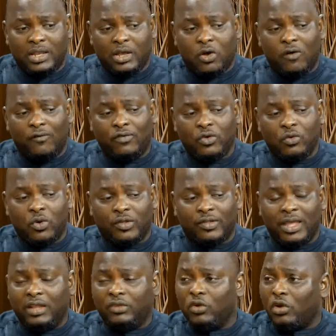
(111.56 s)
the curfew was
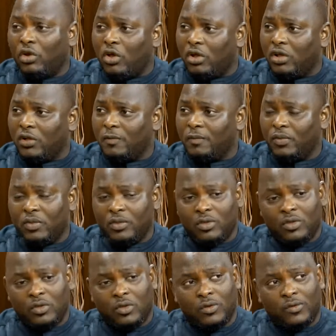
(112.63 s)
8 o'clock. Yes.
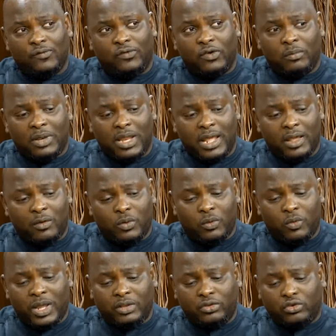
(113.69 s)
From there, we
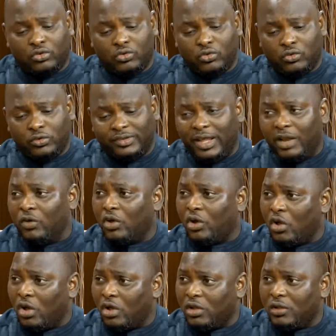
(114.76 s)
went to 10, 10
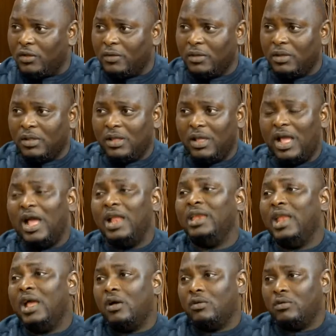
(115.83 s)
o'clock, and
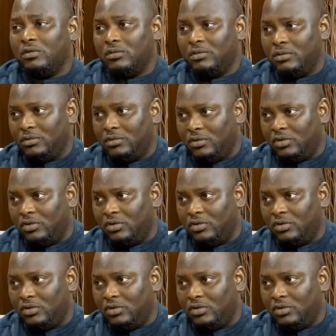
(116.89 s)
now 12.